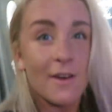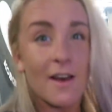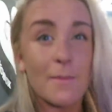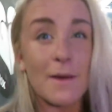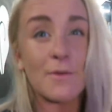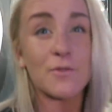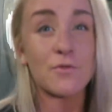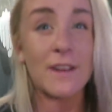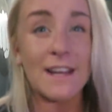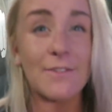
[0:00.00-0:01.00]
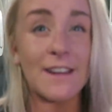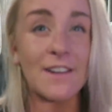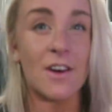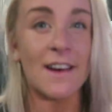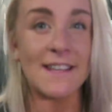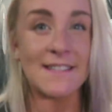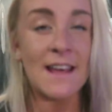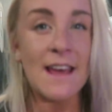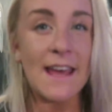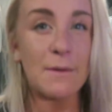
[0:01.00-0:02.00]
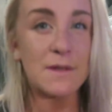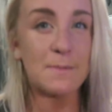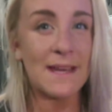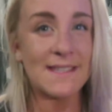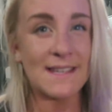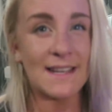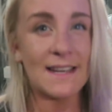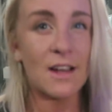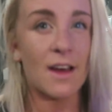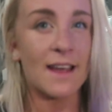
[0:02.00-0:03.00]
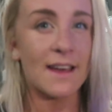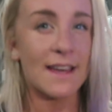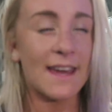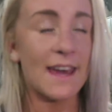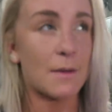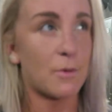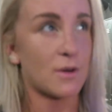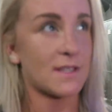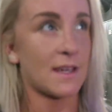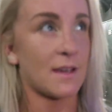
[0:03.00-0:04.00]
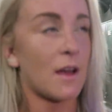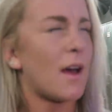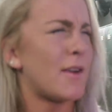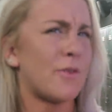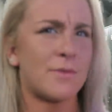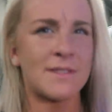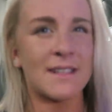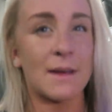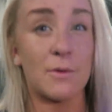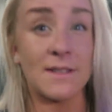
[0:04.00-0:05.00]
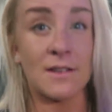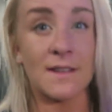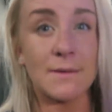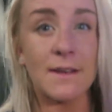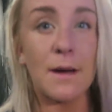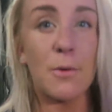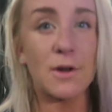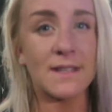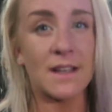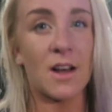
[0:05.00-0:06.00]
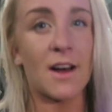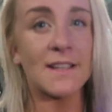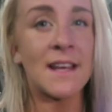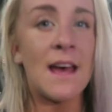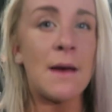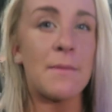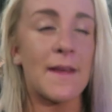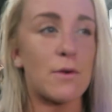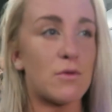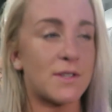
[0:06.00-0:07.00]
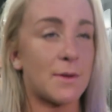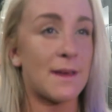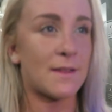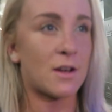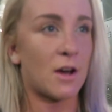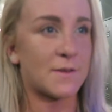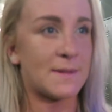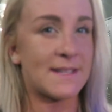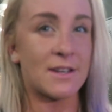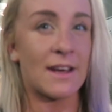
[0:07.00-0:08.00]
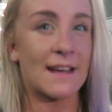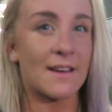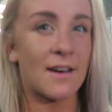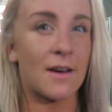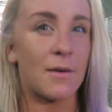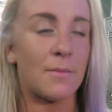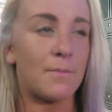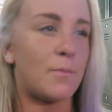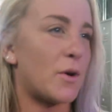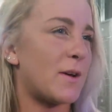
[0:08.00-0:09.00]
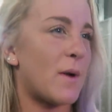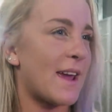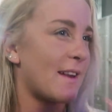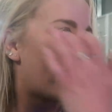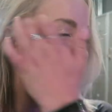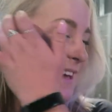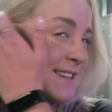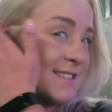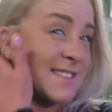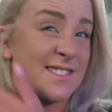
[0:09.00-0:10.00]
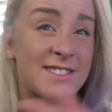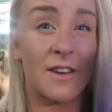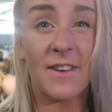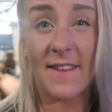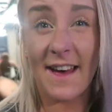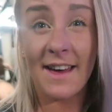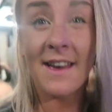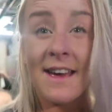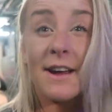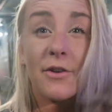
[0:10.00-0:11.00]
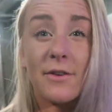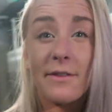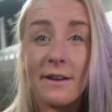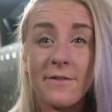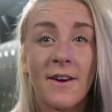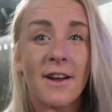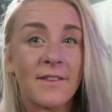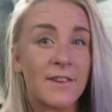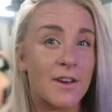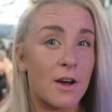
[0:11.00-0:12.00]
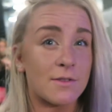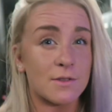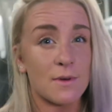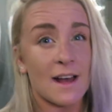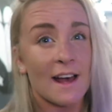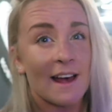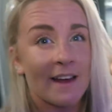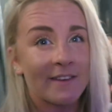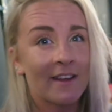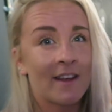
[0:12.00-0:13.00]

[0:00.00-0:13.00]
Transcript: Um, it was really, really nice. It was basically like a kickboxing, uh, no, it wasn't a kickboxing class. It was like a boxing class. But then also in the class we did like um, body weight, like legs and stuff like that. It was really, really fun. The girls all had